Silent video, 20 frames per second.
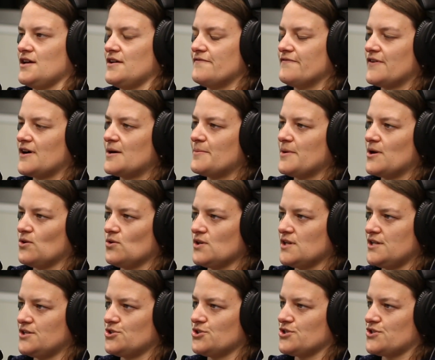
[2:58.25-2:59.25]
environmental
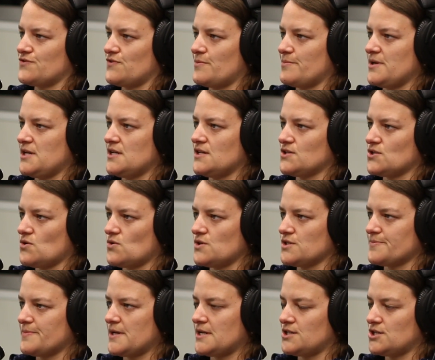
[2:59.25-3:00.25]
interest for me has
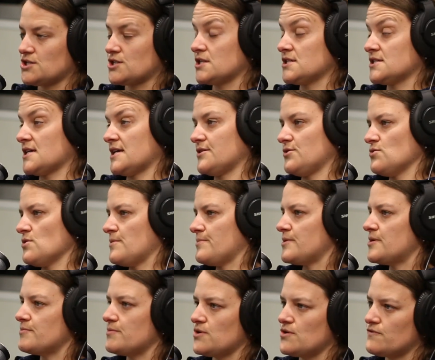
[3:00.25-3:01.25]
always been just because I grew up
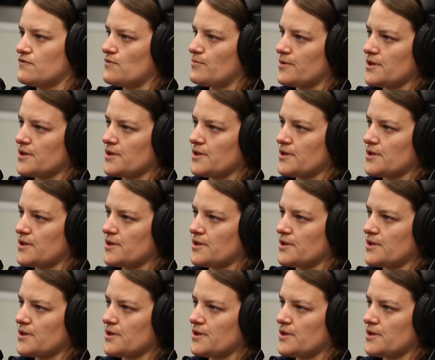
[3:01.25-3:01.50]
in a beautiful